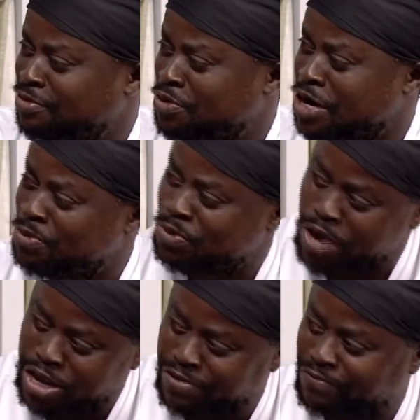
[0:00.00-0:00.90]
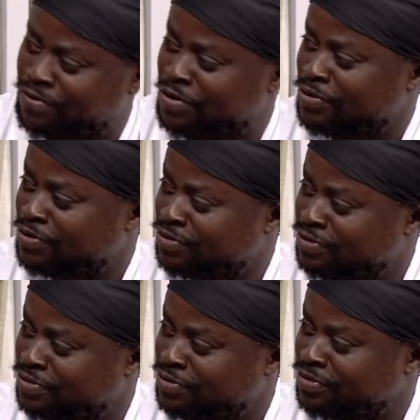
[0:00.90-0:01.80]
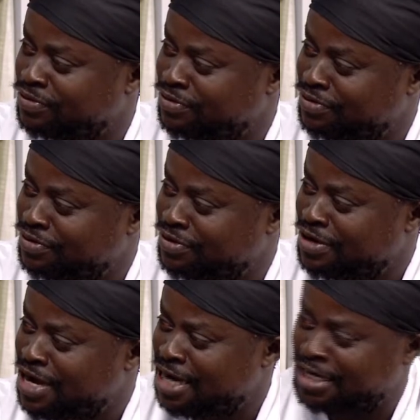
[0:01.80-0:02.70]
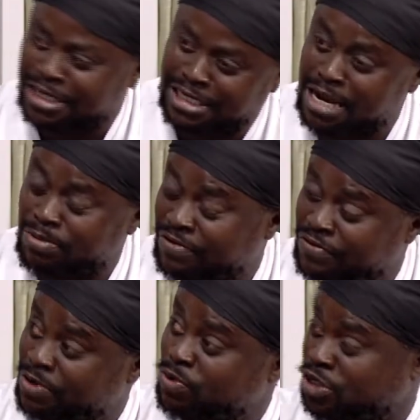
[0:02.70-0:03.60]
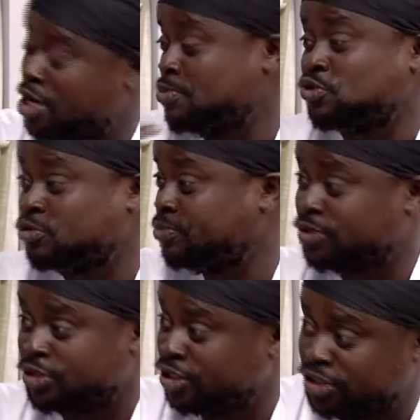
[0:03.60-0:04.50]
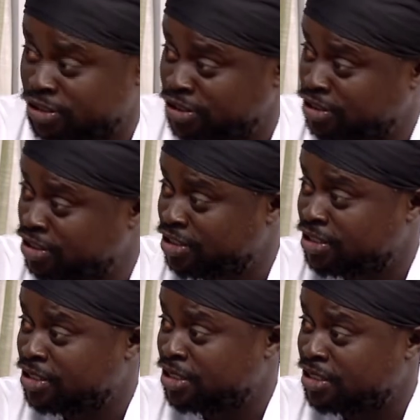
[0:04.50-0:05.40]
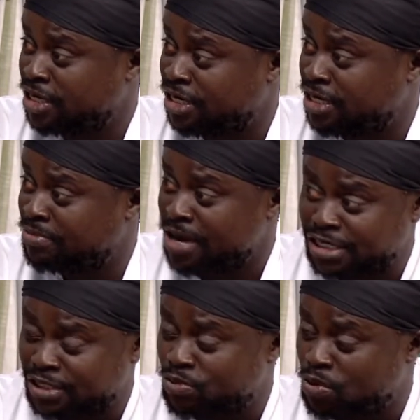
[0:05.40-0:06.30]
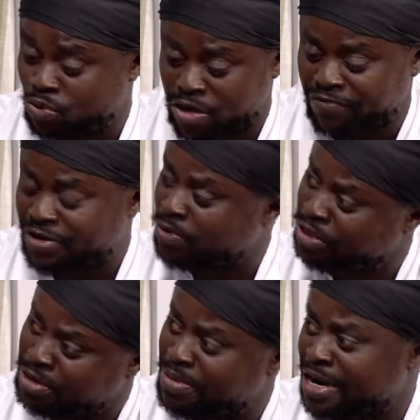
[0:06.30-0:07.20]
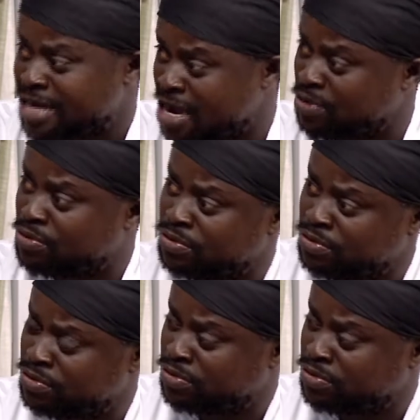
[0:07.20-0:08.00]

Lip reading: What are we waiting for? At that time, if he was able to build this, then imagine what we would have done with it by now.